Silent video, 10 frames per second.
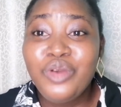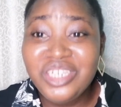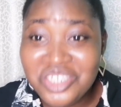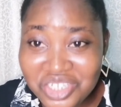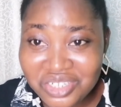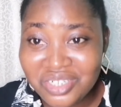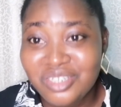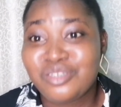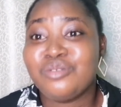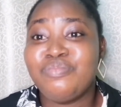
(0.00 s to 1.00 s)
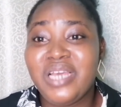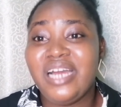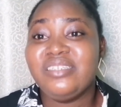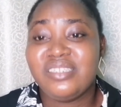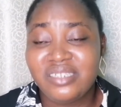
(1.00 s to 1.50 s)
wish to be
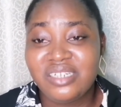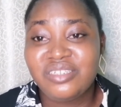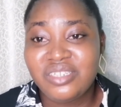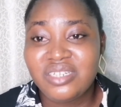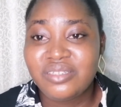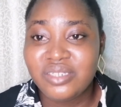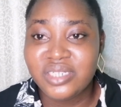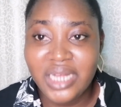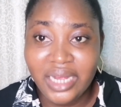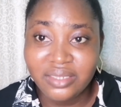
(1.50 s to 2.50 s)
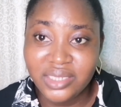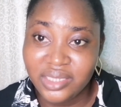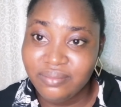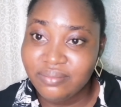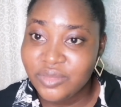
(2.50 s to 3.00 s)
an international student, and
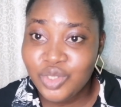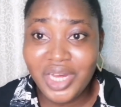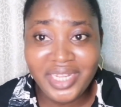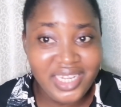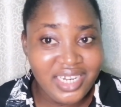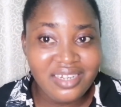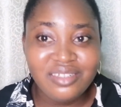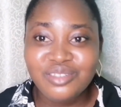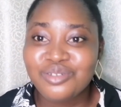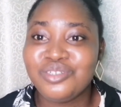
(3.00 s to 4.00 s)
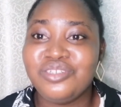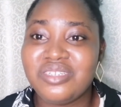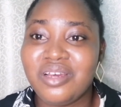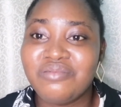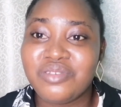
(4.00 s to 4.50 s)
then you are here. So you
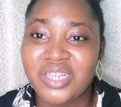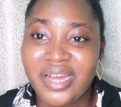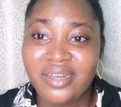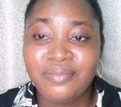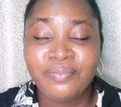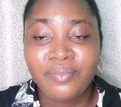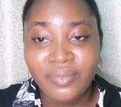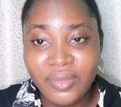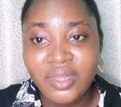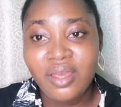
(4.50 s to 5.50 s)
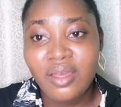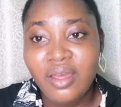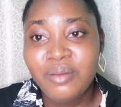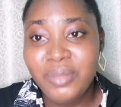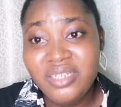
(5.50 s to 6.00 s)
just have to
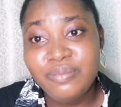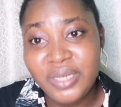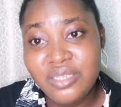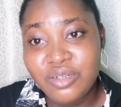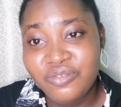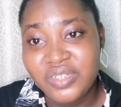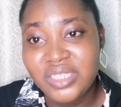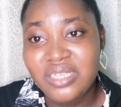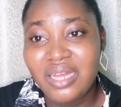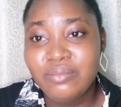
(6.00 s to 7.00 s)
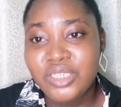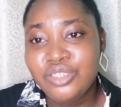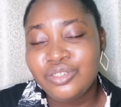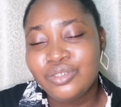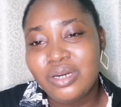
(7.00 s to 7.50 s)
like make the best of it, and make
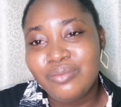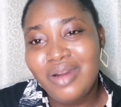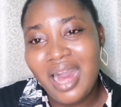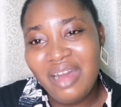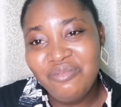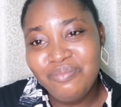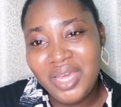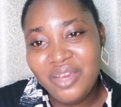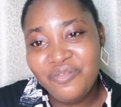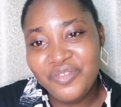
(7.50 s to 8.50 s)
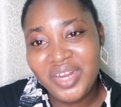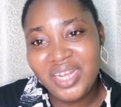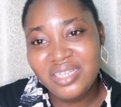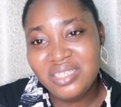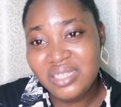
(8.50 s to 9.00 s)
sure you make
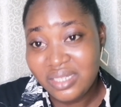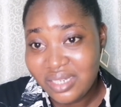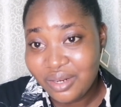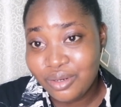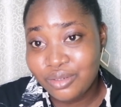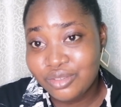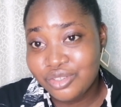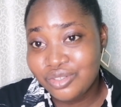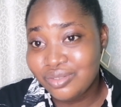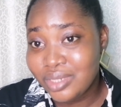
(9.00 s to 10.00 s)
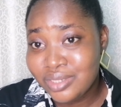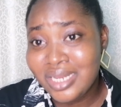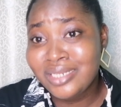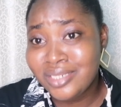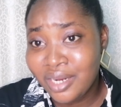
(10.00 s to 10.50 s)
friends, learn their culture,
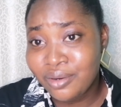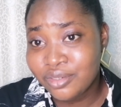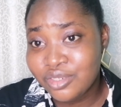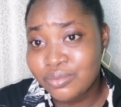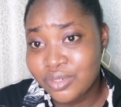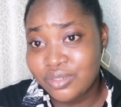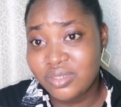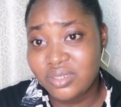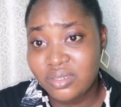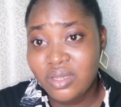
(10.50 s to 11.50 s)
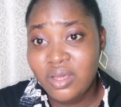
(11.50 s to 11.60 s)
especially their culture, because